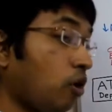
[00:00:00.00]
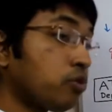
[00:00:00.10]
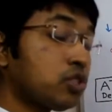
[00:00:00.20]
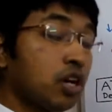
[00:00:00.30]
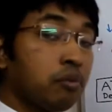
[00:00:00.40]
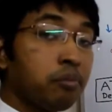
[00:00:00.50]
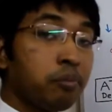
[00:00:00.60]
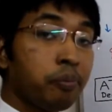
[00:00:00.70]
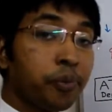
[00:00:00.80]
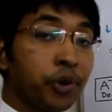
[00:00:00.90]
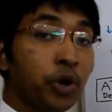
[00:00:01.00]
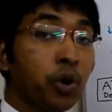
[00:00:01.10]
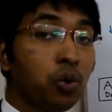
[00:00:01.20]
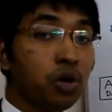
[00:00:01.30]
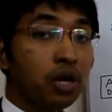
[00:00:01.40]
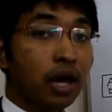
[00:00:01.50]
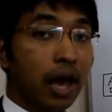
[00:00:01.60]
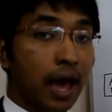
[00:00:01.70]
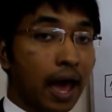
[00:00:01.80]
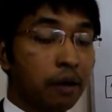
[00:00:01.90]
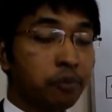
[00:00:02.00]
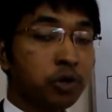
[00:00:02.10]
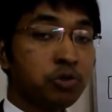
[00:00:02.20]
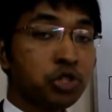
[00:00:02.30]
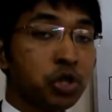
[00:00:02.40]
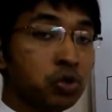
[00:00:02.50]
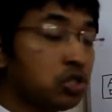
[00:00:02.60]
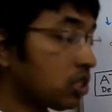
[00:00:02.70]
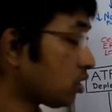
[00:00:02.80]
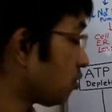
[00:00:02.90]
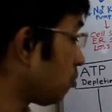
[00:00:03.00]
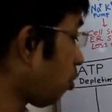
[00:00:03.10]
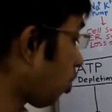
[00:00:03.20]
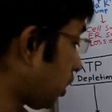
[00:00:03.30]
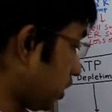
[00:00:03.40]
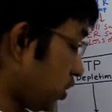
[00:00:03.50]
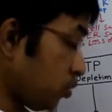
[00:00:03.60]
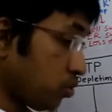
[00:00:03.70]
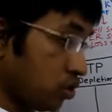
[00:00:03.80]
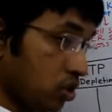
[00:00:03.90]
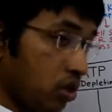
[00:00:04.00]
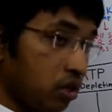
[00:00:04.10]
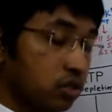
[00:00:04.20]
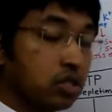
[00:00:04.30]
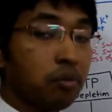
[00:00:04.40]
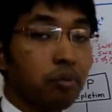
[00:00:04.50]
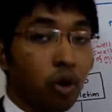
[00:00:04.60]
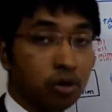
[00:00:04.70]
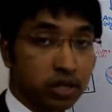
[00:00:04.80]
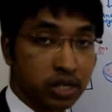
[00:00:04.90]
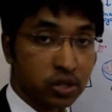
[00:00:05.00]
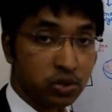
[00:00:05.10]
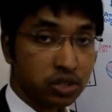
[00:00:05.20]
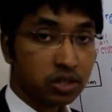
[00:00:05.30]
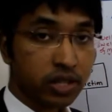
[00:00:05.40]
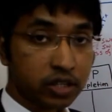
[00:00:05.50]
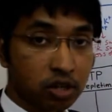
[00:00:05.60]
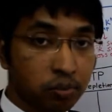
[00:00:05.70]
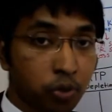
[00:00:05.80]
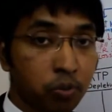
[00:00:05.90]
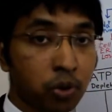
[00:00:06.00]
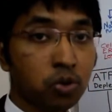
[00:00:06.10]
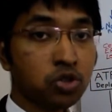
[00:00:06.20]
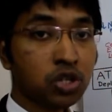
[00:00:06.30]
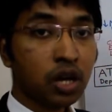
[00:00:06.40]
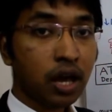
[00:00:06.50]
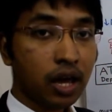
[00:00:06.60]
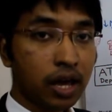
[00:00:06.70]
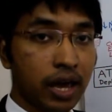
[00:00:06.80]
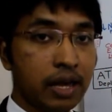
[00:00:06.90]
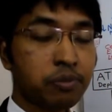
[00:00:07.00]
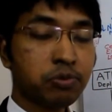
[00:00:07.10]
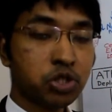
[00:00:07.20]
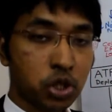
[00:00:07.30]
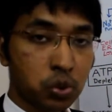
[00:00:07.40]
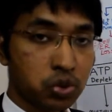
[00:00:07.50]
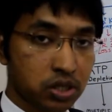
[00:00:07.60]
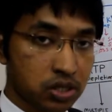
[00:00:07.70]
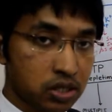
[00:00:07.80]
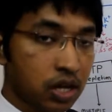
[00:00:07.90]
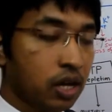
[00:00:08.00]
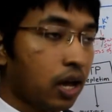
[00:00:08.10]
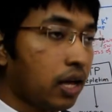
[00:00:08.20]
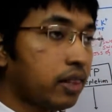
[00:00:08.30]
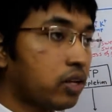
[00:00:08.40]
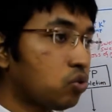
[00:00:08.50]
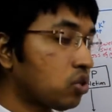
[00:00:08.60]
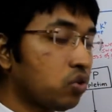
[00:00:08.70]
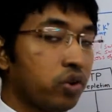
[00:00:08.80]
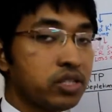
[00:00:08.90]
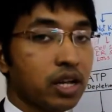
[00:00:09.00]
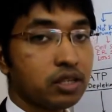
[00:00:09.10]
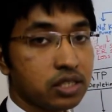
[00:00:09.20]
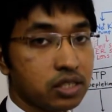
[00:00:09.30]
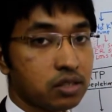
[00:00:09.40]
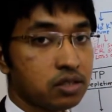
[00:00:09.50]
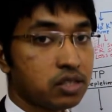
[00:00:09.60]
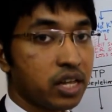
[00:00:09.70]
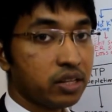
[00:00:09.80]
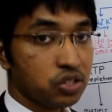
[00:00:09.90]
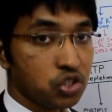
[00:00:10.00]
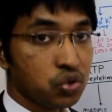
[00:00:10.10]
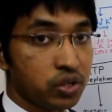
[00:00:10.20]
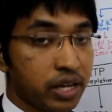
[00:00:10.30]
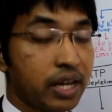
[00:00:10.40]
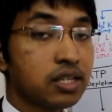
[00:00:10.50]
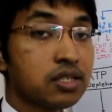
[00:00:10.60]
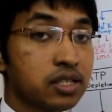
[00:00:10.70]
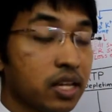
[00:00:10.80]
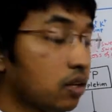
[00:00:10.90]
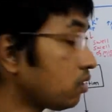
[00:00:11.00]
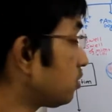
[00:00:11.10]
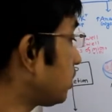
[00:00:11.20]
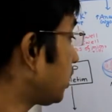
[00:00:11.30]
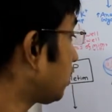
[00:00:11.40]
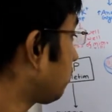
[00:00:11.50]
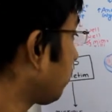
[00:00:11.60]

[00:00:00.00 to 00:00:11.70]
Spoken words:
of some pro-apoptotic molecules. some molecules that promote apoptosis, and that will result in cell injury and cell death.